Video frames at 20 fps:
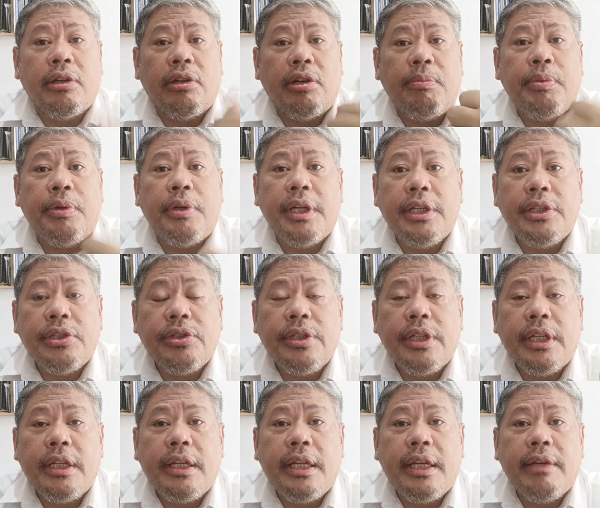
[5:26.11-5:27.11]

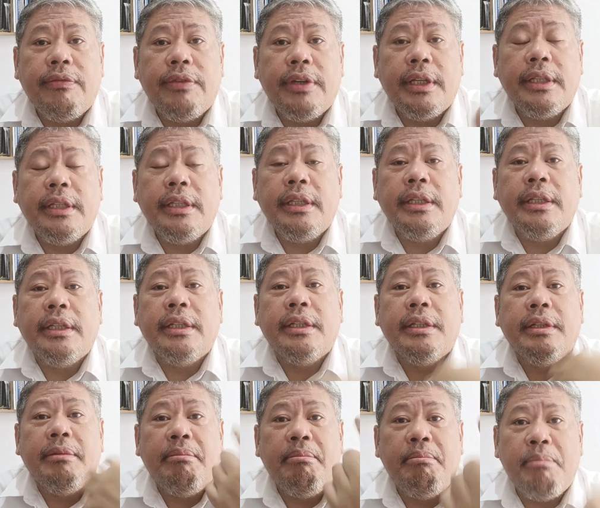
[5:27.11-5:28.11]
operational level,
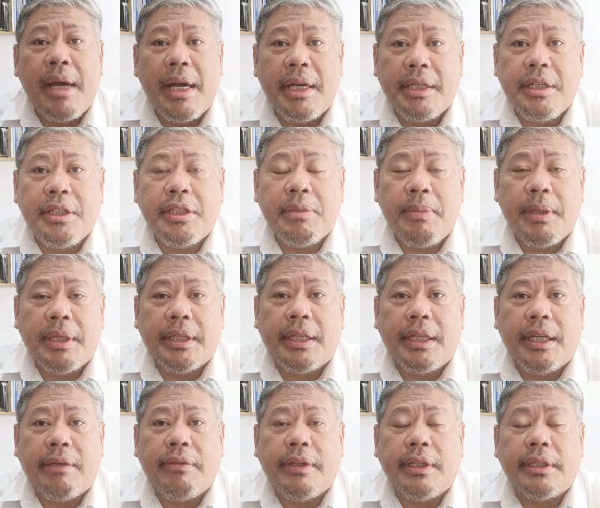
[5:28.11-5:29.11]
management
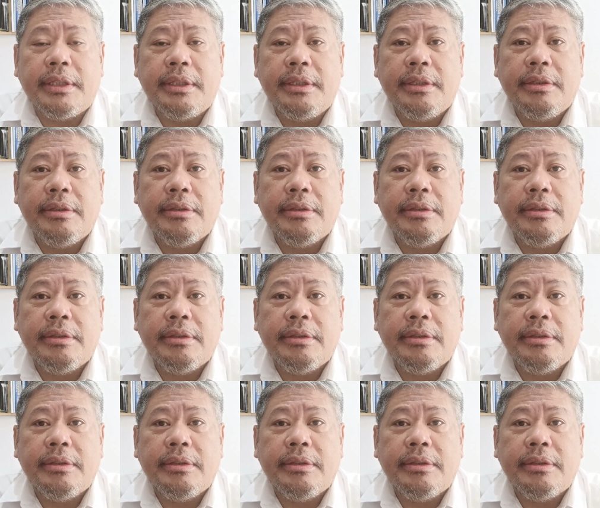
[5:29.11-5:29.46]
level.